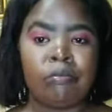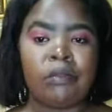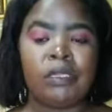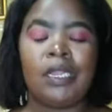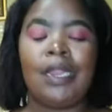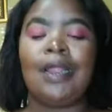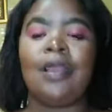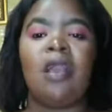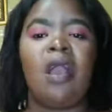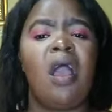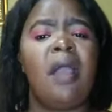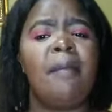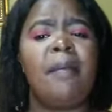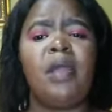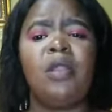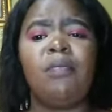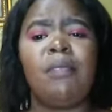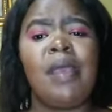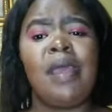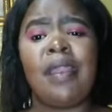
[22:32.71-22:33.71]
They're like, oh,
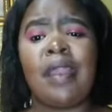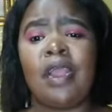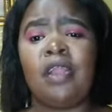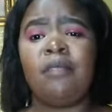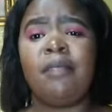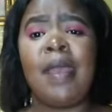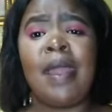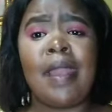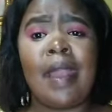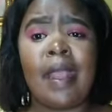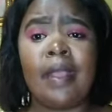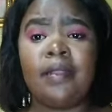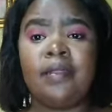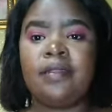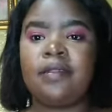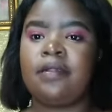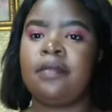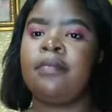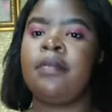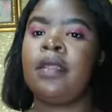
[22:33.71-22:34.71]
man, be right. I'm
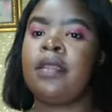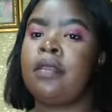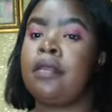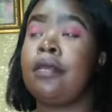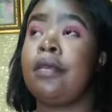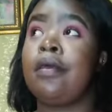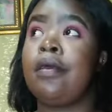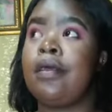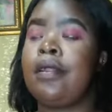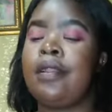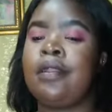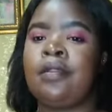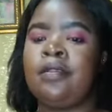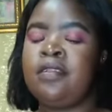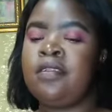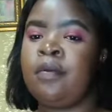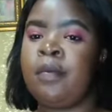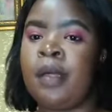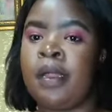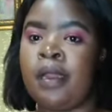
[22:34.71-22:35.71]
like, not
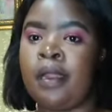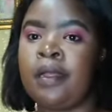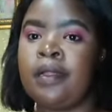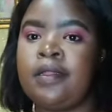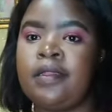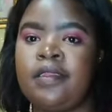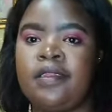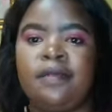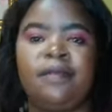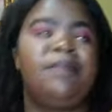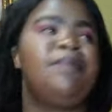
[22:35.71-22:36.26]
so bad, right.